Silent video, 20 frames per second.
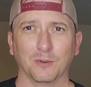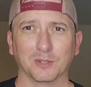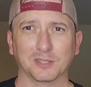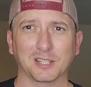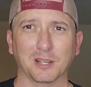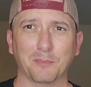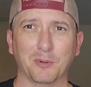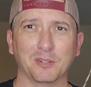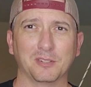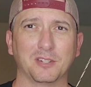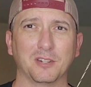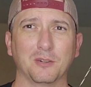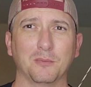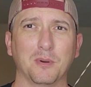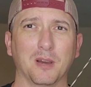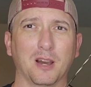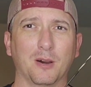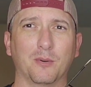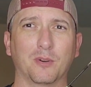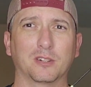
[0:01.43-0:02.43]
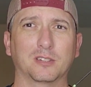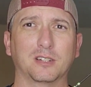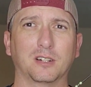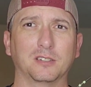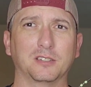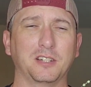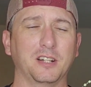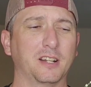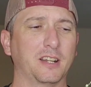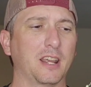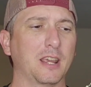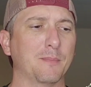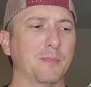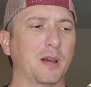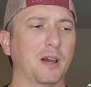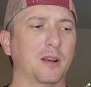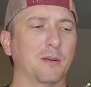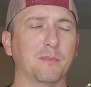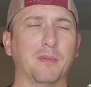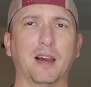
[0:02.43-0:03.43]
What's up, YouTube? I want to talk to you today
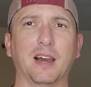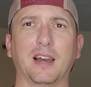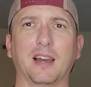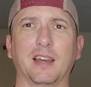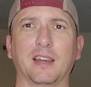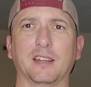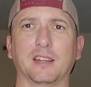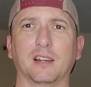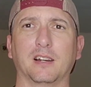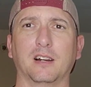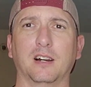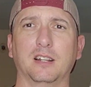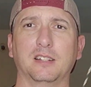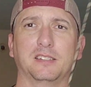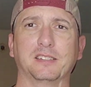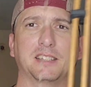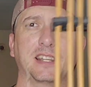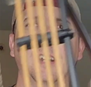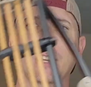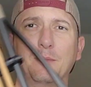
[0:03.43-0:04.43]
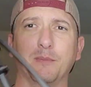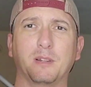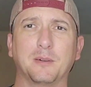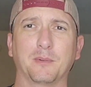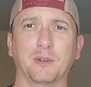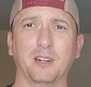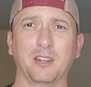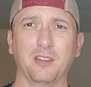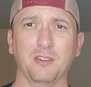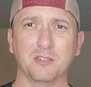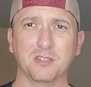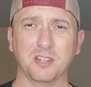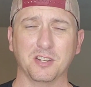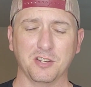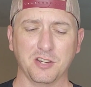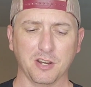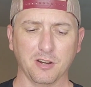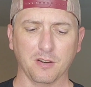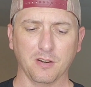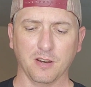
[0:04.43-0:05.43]
about my hunting setup that I'm going to use
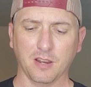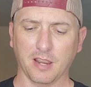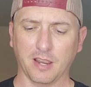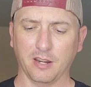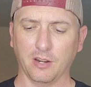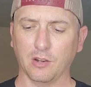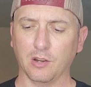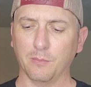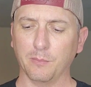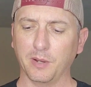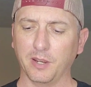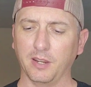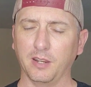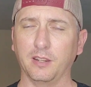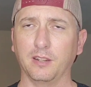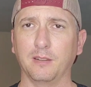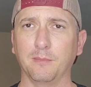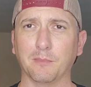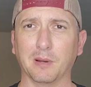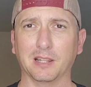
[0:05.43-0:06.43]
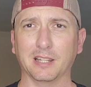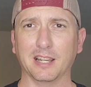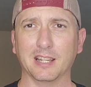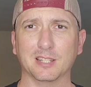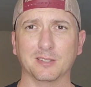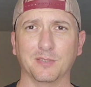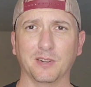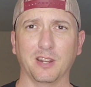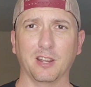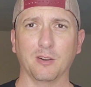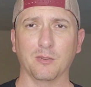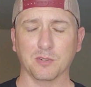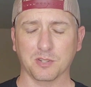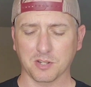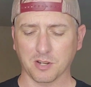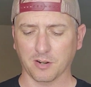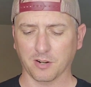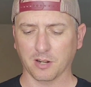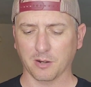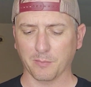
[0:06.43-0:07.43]
this year. I know my last video was
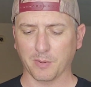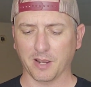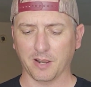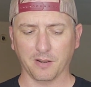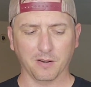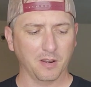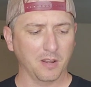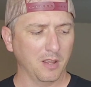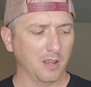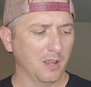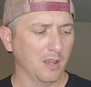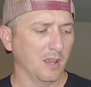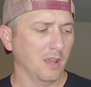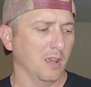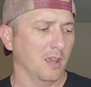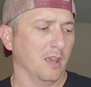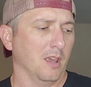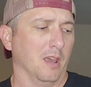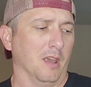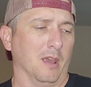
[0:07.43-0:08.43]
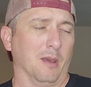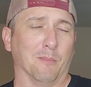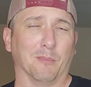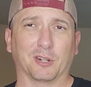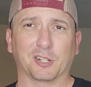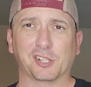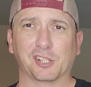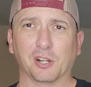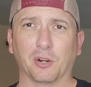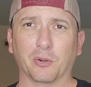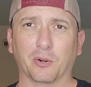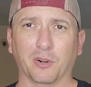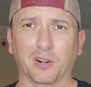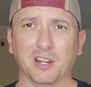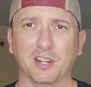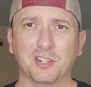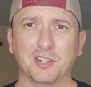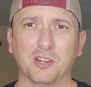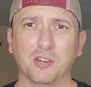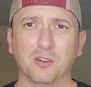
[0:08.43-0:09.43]
talking about my shoulder
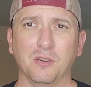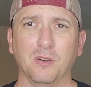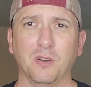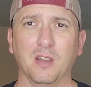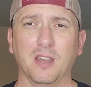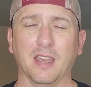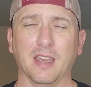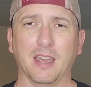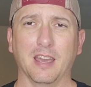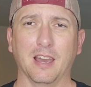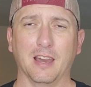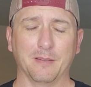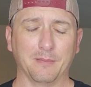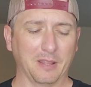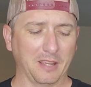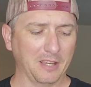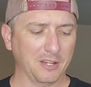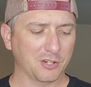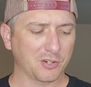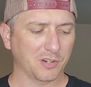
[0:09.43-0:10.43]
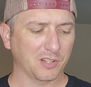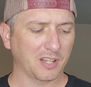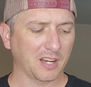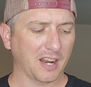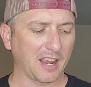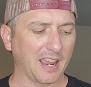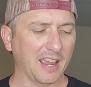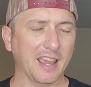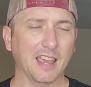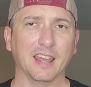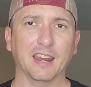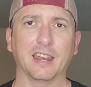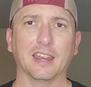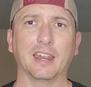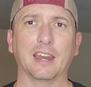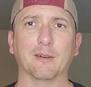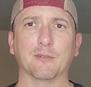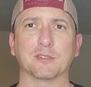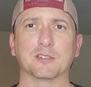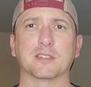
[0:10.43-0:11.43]
issue, the injury that I had,
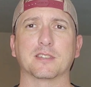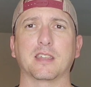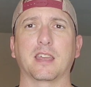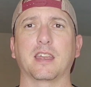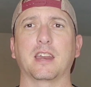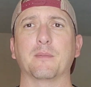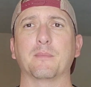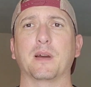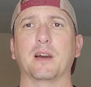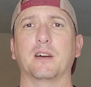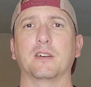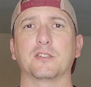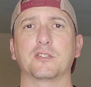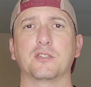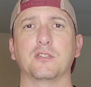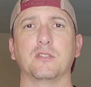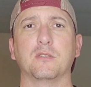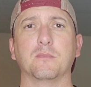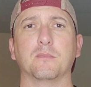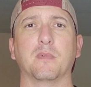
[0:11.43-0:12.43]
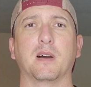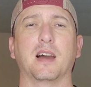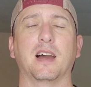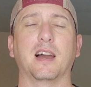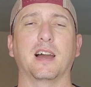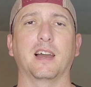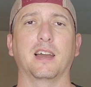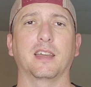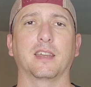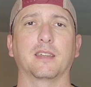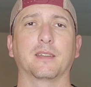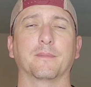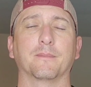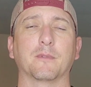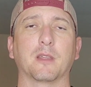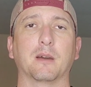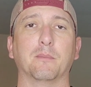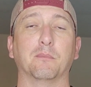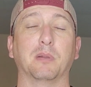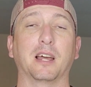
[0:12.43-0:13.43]
and I was thinking about shooting my
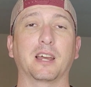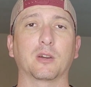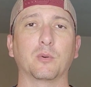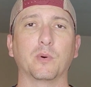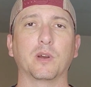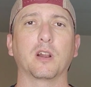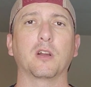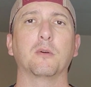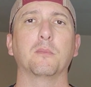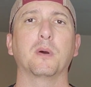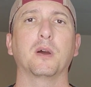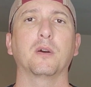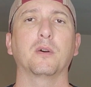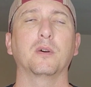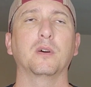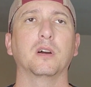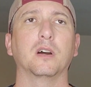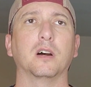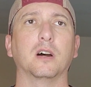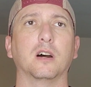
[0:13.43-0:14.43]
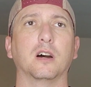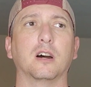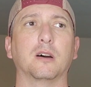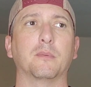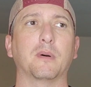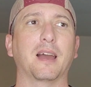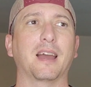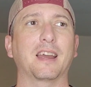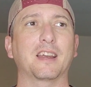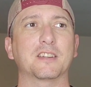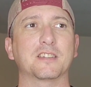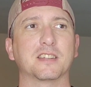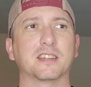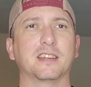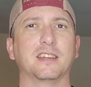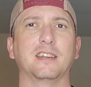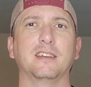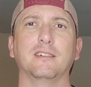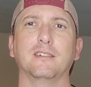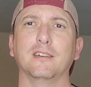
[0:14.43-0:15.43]
Black Widow bow. I
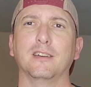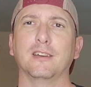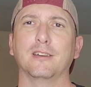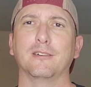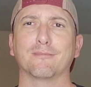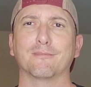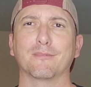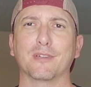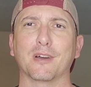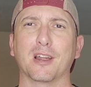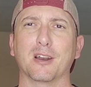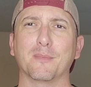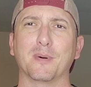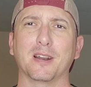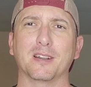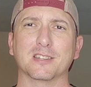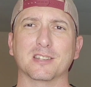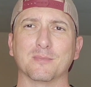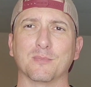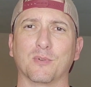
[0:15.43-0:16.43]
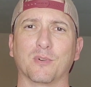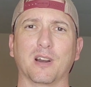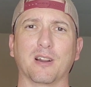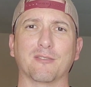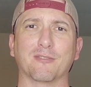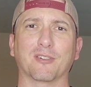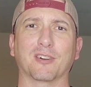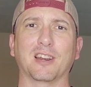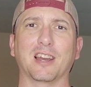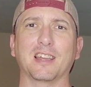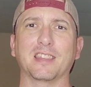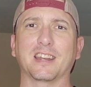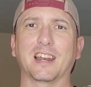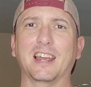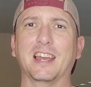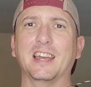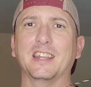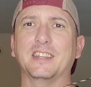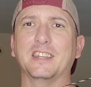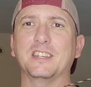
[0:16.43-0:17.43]
actually thought about it some more, and I forgot that
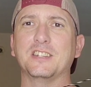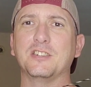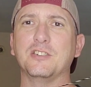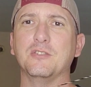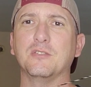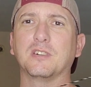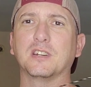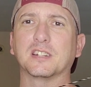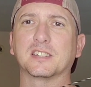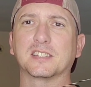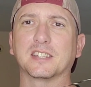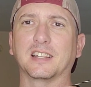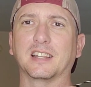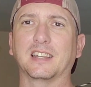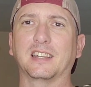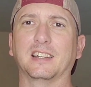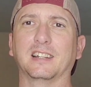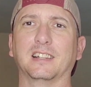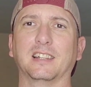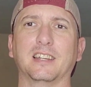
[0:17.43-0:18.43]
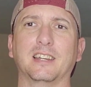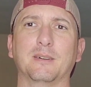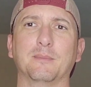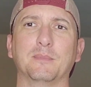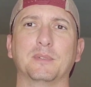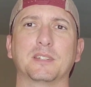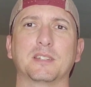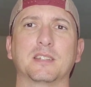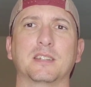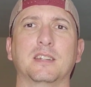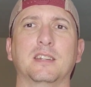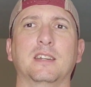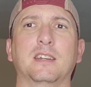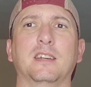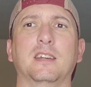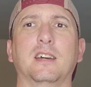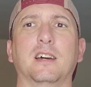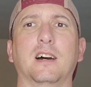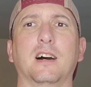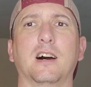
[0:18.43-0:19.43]
I had these Uukha Salengha limbs
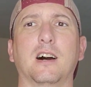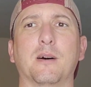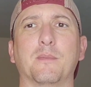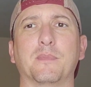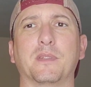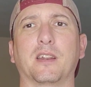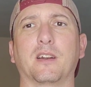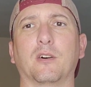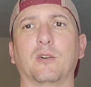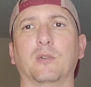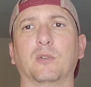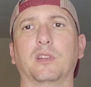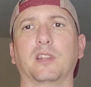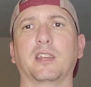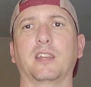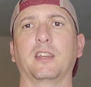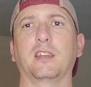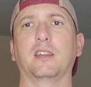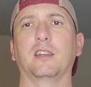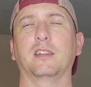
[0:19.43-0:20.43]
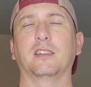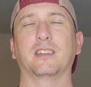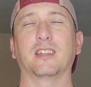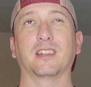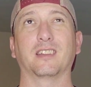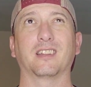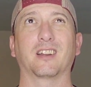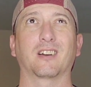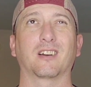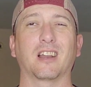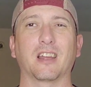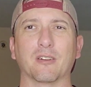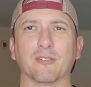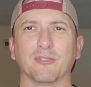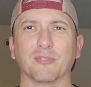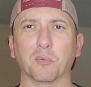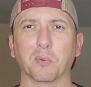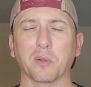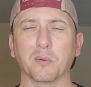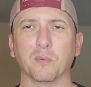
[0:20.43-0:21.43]
they're like
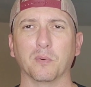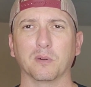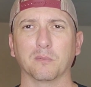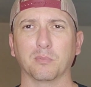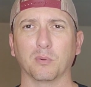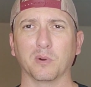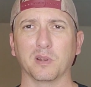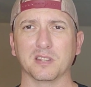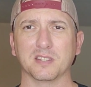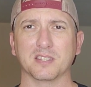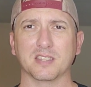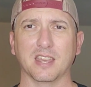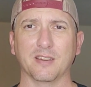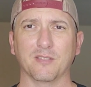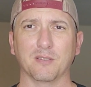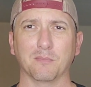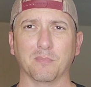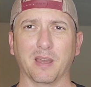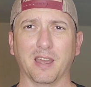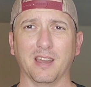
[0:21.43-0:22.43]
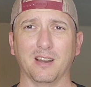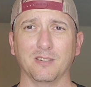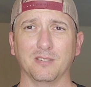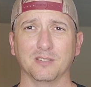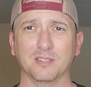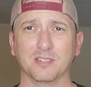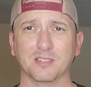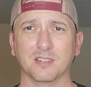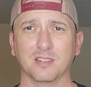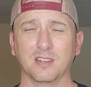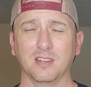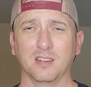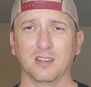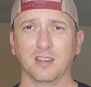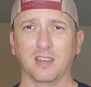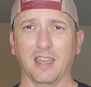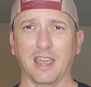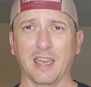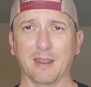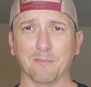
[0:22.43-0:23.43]
41.7 pounds
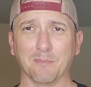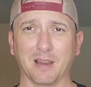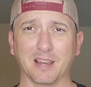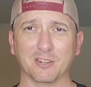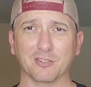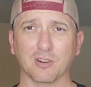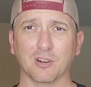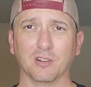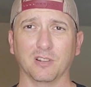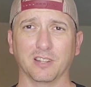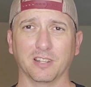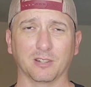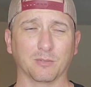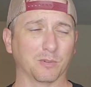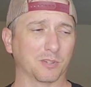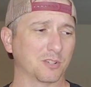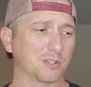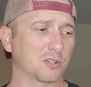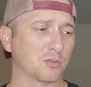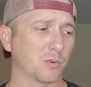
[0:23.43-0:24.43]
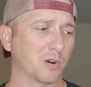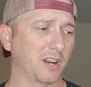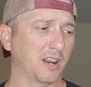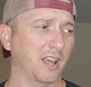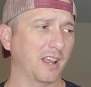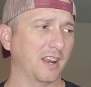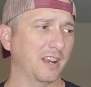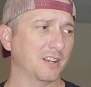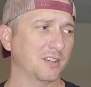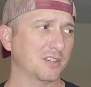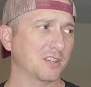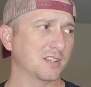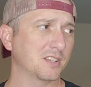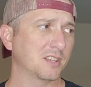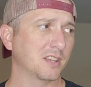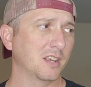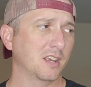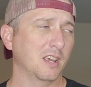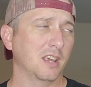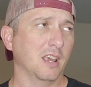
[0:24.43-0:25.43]
at my draw length, which is 29
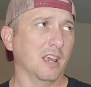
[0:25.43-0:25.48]
inches.